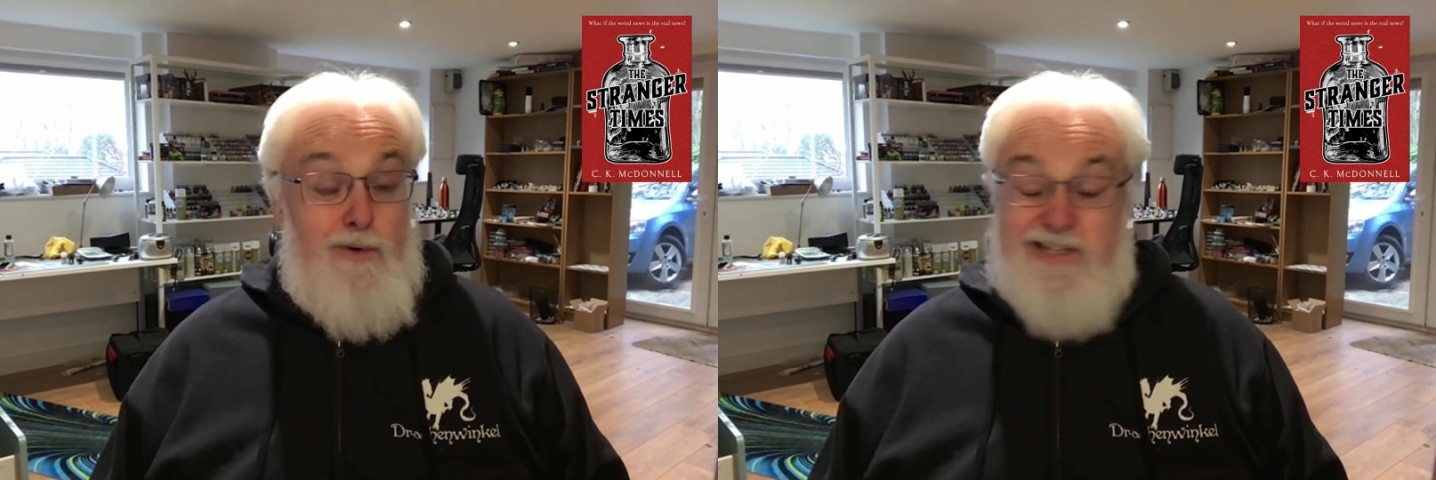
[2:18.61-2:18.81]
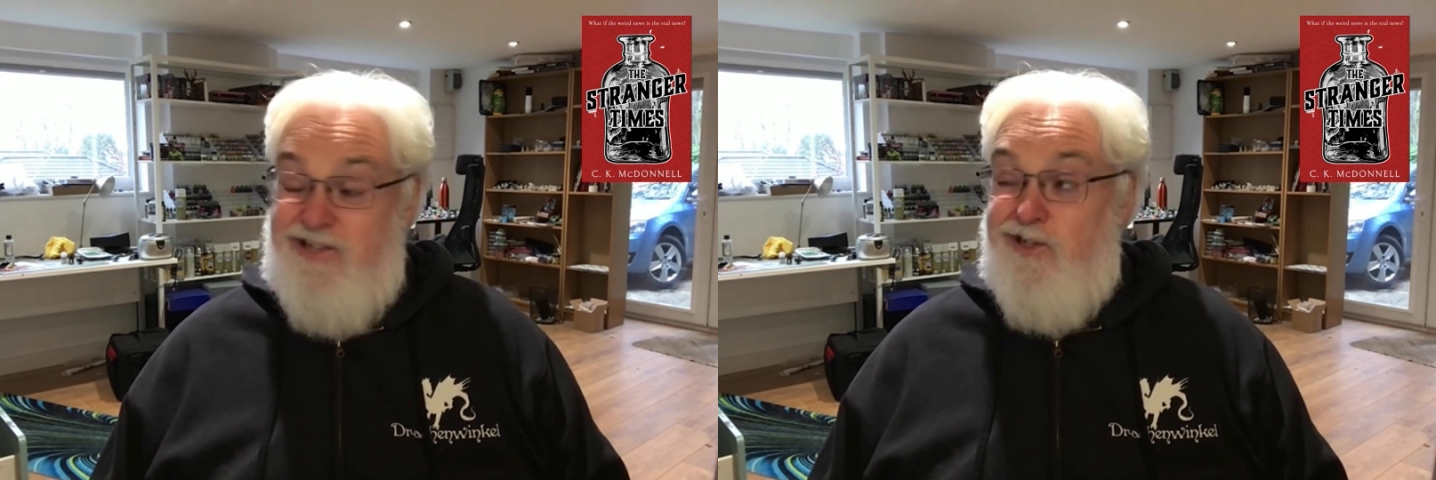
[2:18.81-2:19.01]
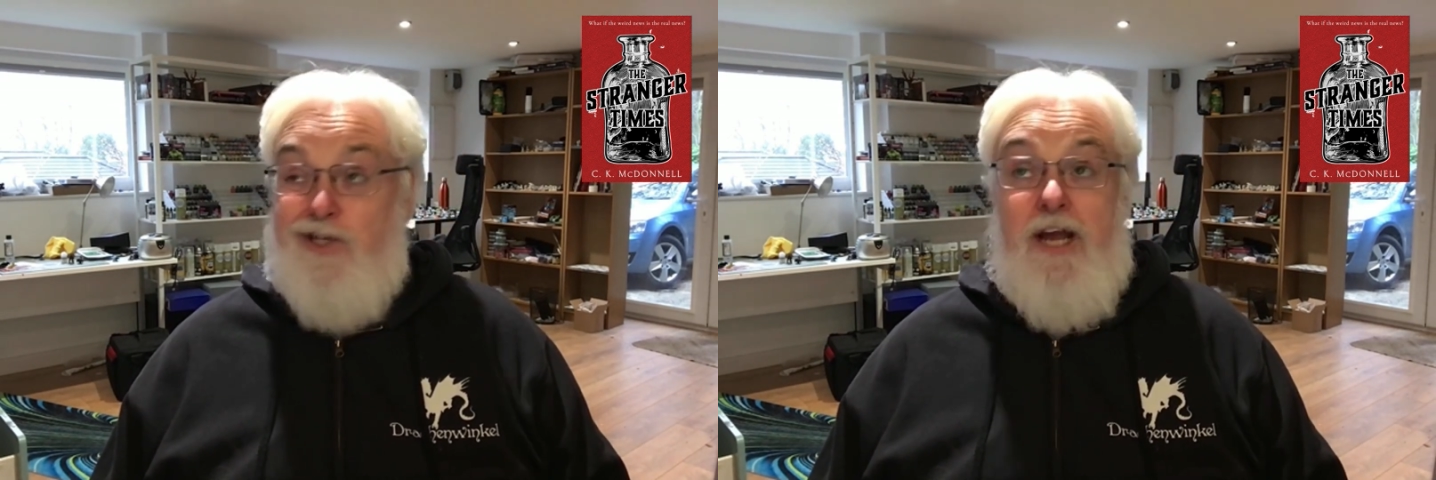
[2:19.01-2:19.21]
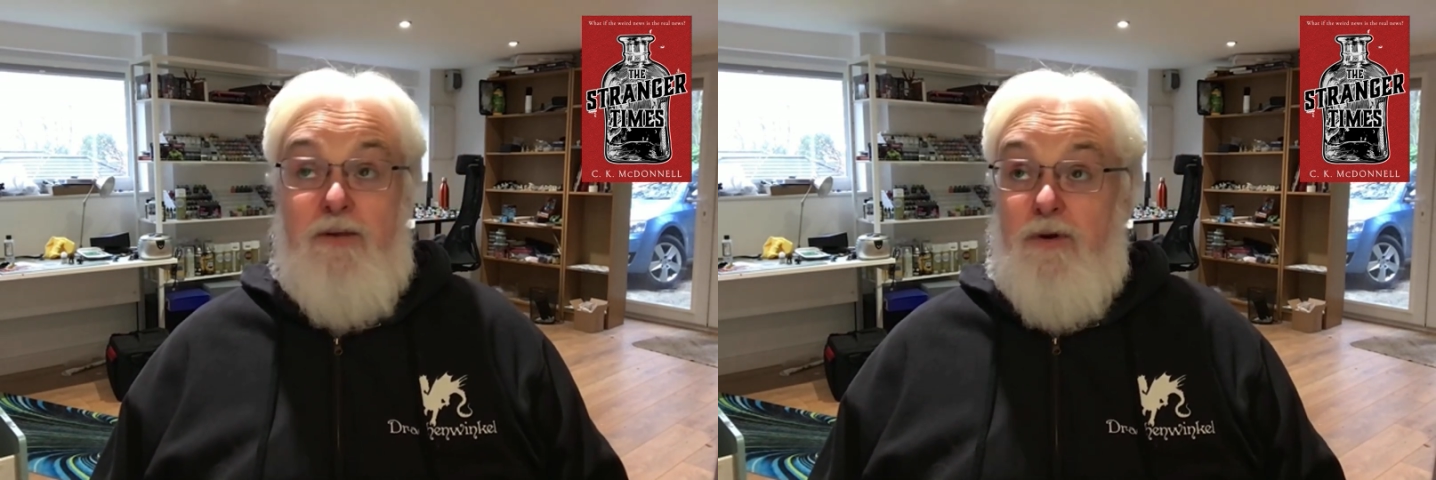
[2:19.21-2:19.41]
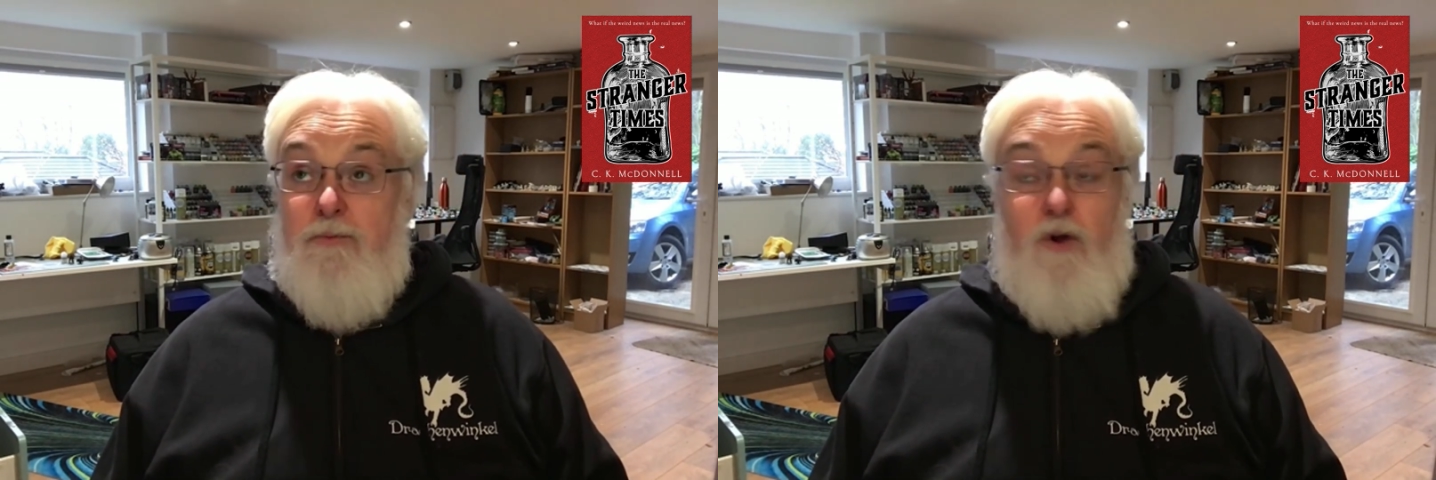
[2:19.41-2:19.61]
which is
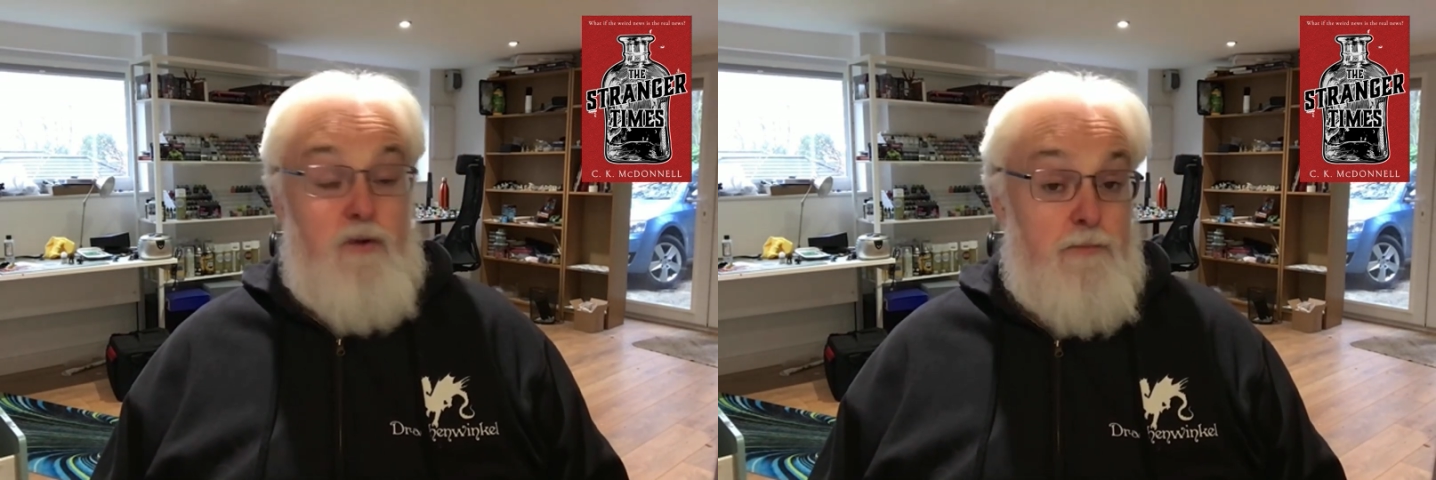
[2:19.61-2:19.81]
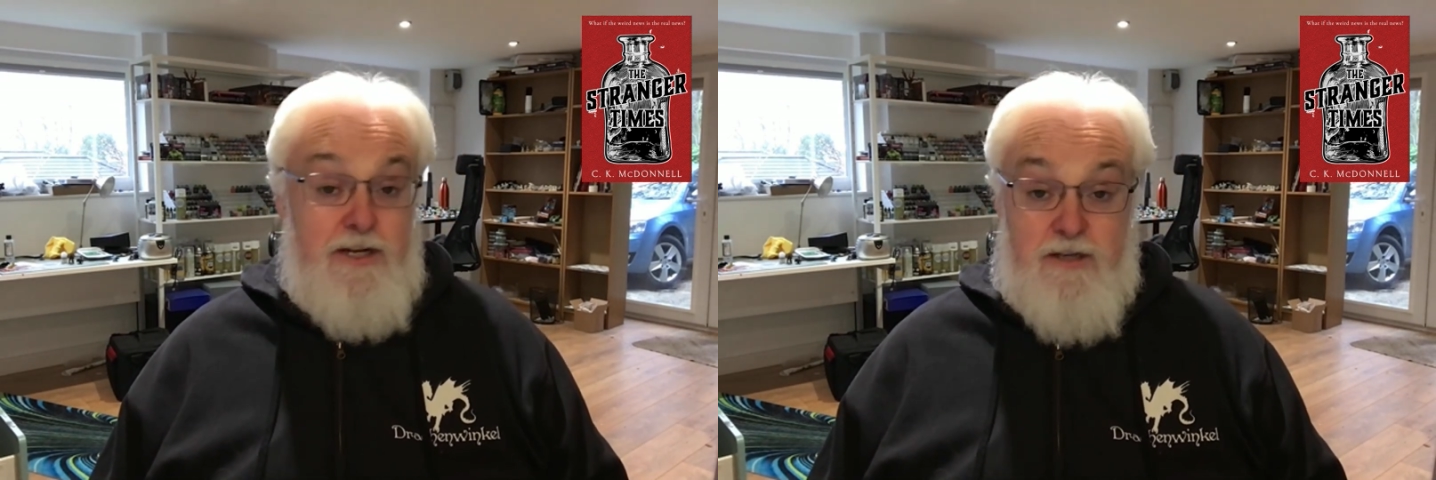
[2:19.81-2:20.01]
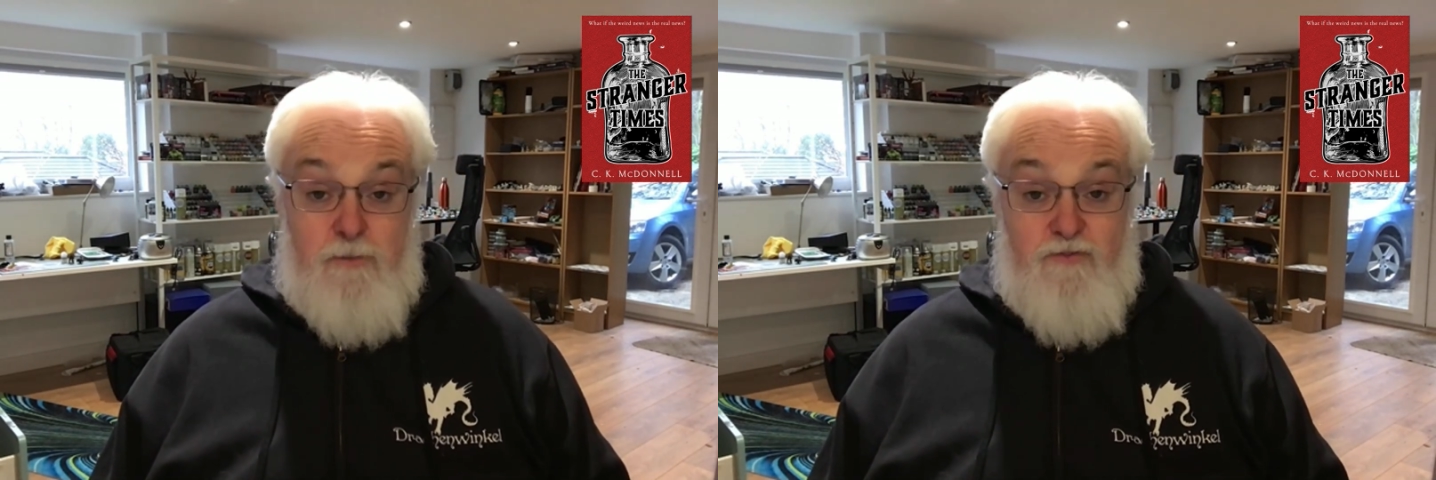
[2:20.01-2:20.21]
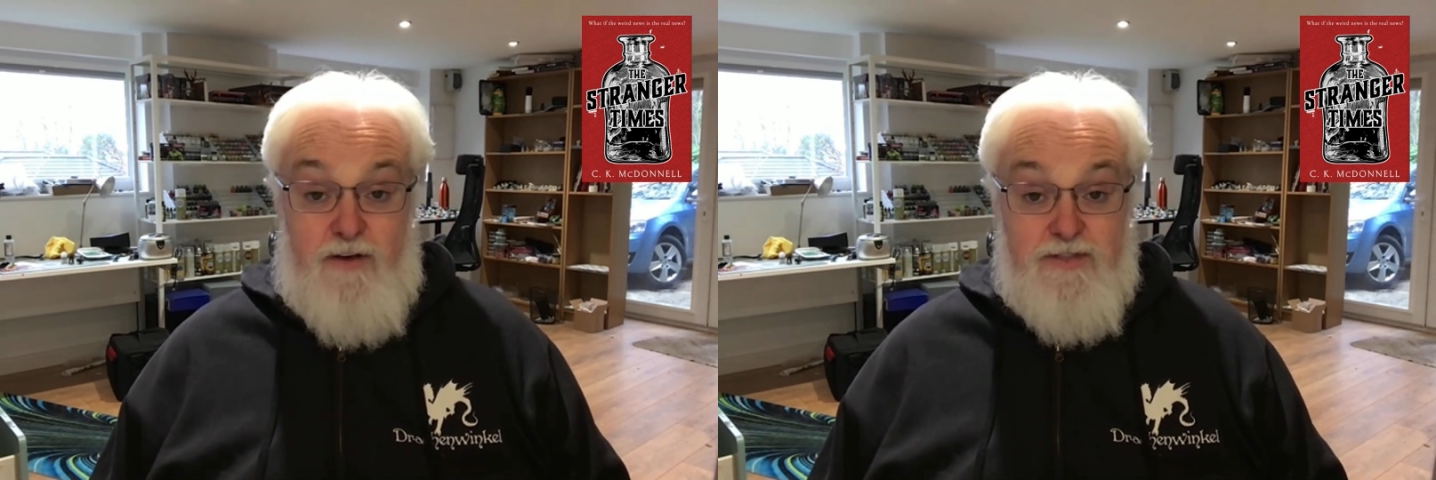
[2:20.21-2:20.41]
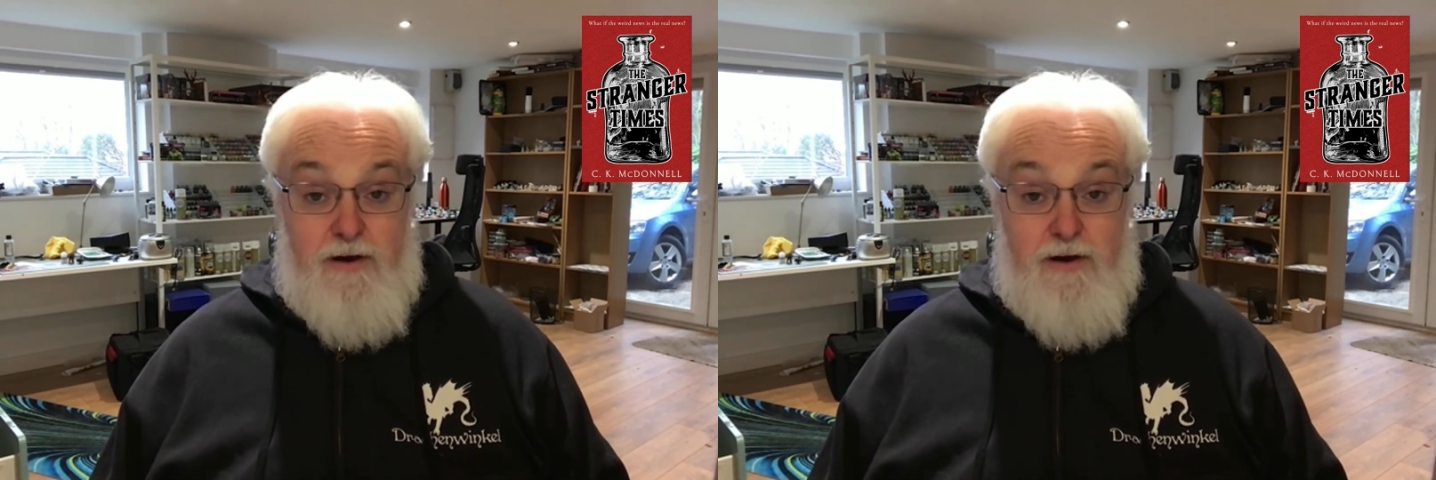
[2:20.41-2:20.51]
genuinely probably one of my top 5